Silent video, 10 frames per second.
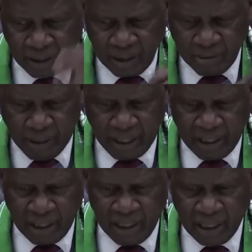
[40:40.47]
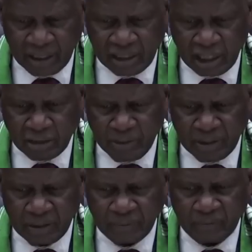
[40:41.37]
in my earlier
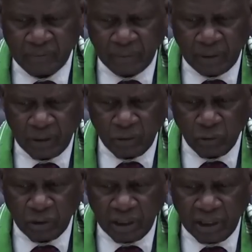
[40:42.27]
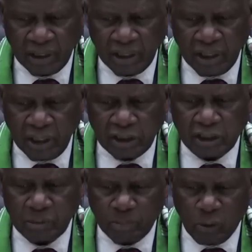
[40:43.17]
statement.
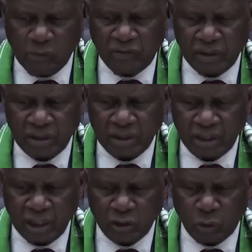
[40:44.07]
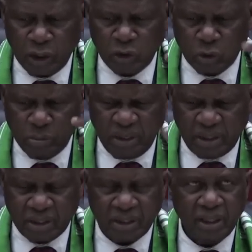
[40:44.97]
Each province is going to
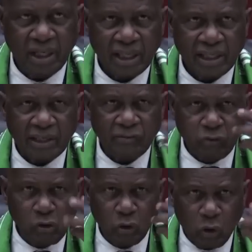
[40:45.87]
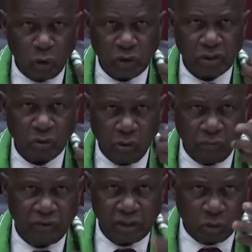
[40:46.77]
meet the full course
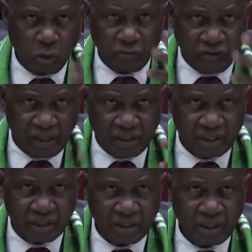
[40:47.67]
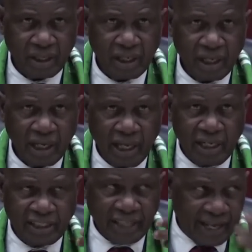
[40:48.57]
of its conference.
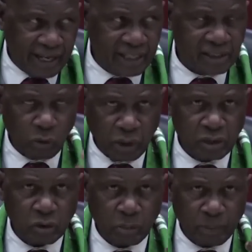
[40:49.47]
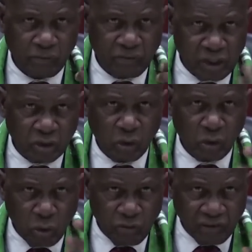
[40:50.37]
Any delegates going to provincial
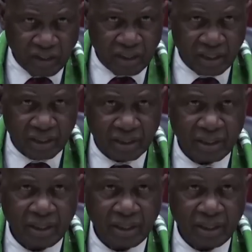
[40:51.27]
conferences,